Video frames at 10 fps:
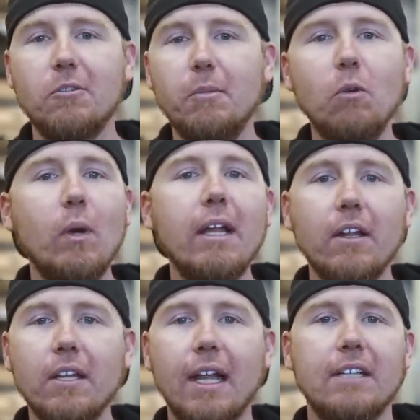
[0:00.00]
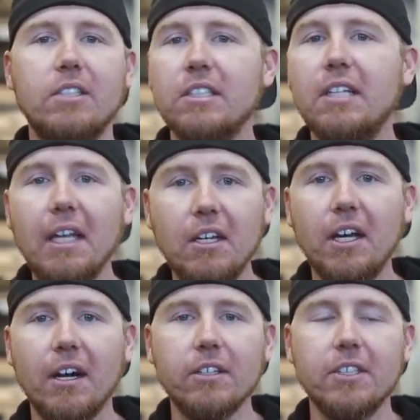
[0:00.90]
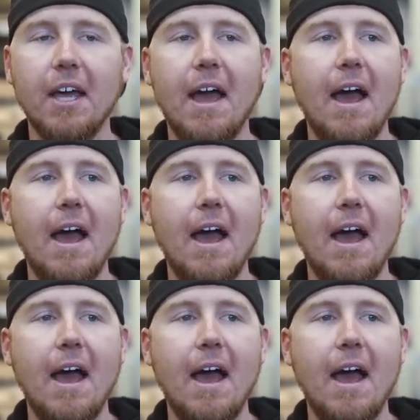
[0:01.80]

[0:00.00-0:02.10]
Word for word: of me wheeling, the last sixteen years,